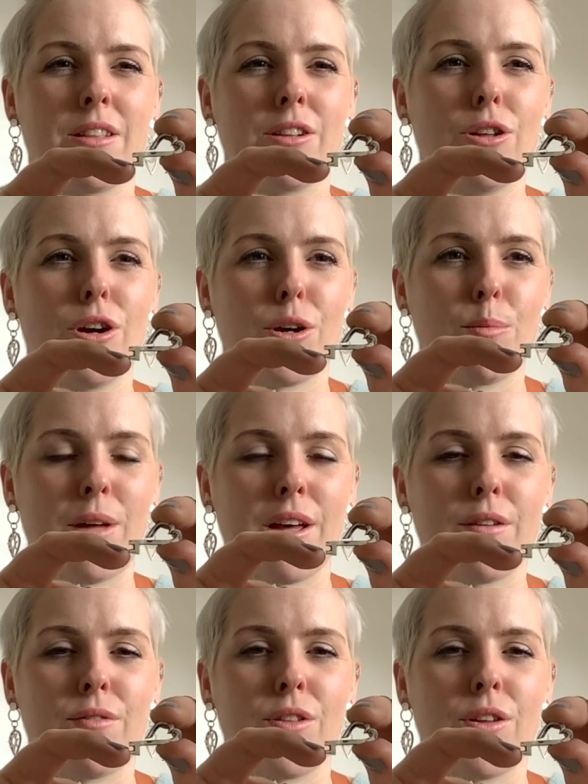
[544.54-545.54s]
the lock bit
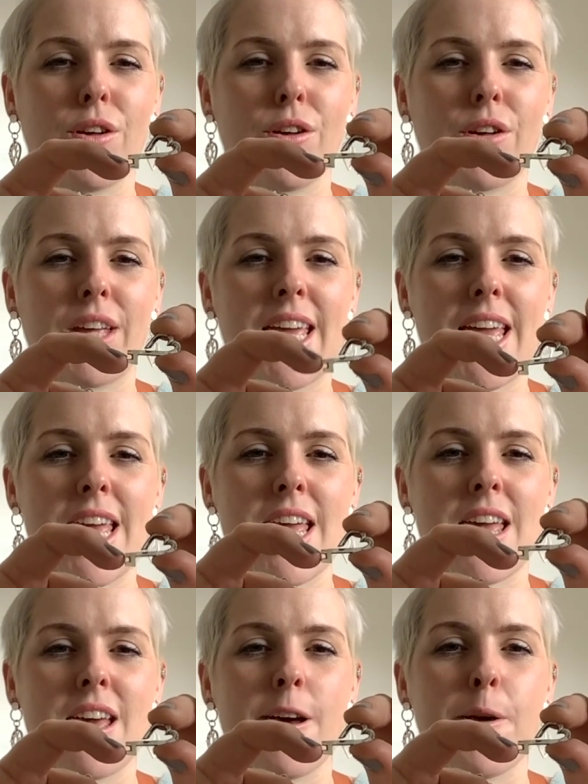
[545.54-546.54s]
of the key
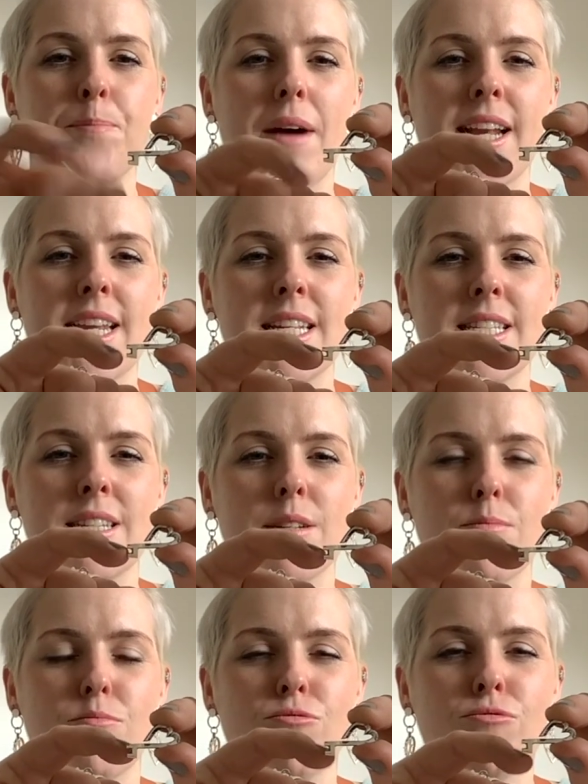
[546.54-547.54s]
here, I need
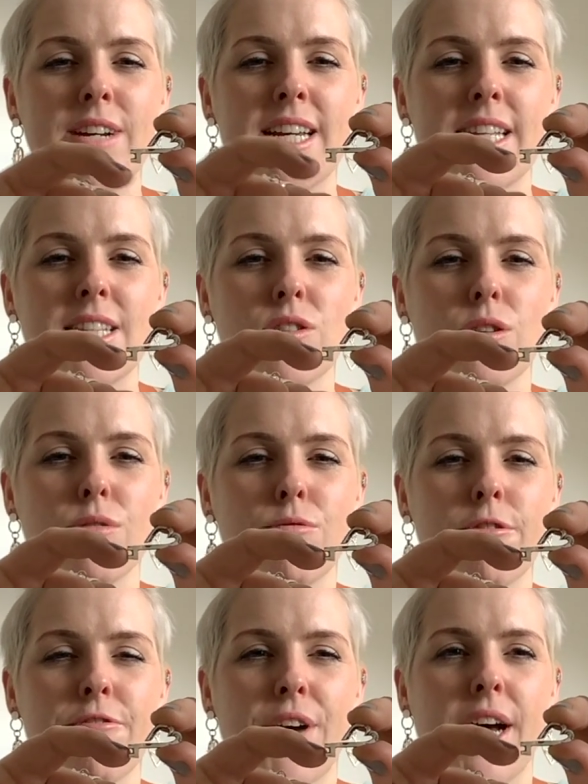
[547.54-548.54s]
to really sort of
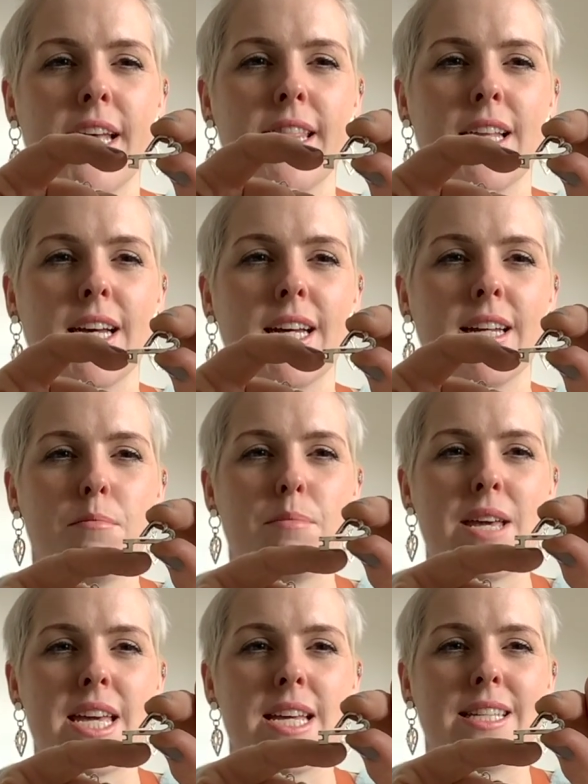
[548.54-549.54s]
refine that
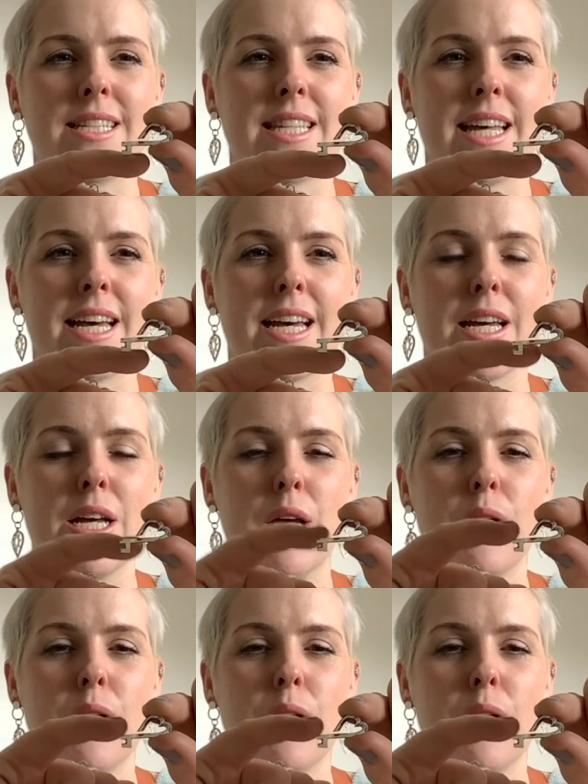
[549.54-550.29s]
piece there.